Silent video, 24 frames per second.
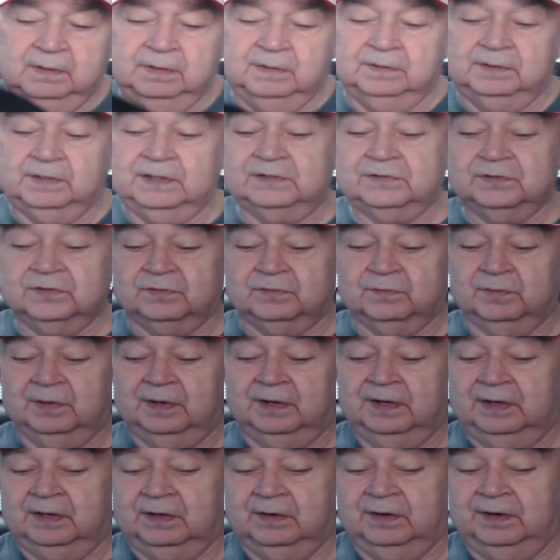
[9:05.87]
This is
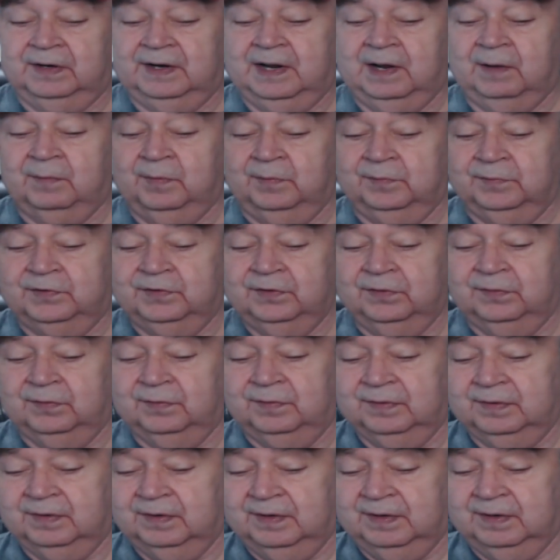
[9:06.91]
really a good album too.
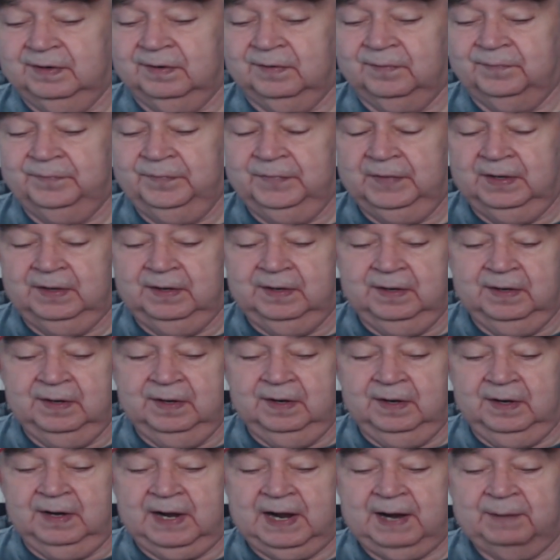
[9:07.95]

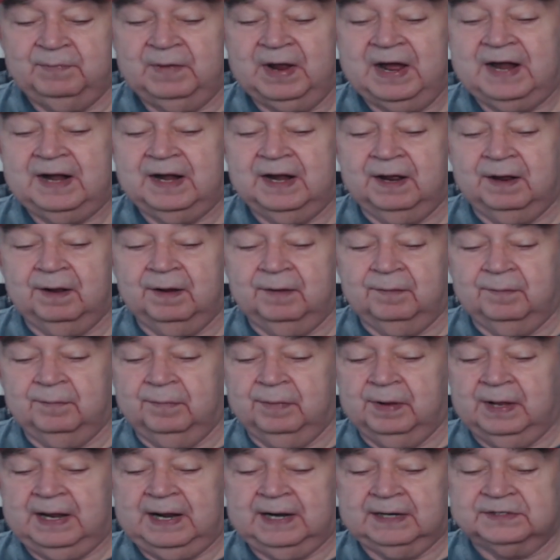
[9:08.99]
I'm not a
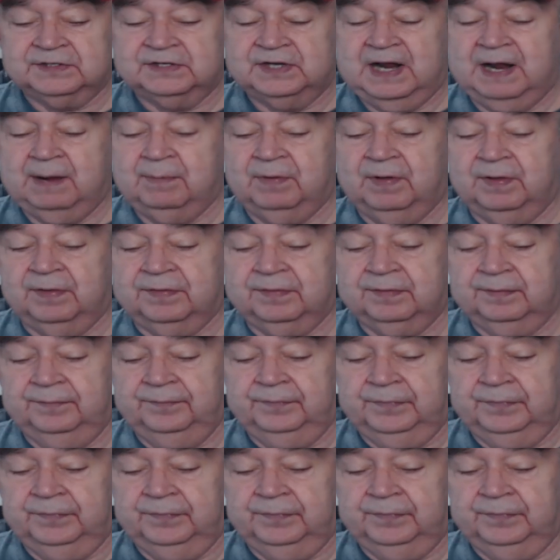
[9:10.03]
Black Sabbath